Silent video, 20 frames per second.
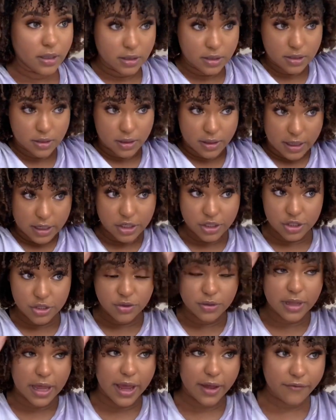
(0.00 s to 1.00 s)
So then I just
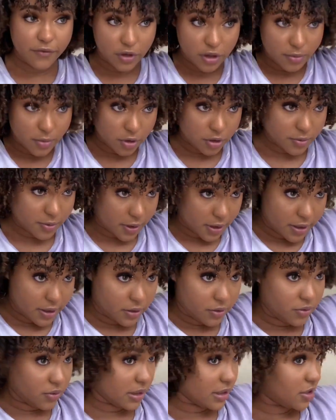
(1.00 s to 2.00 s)
do that for the most part.
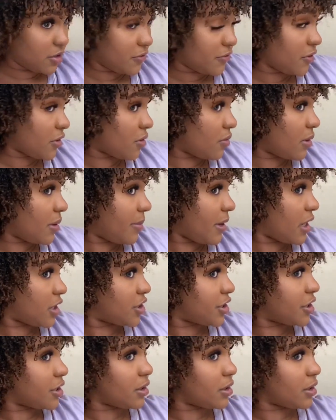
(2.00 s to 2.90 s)
Oh, I still feel a wet patch here.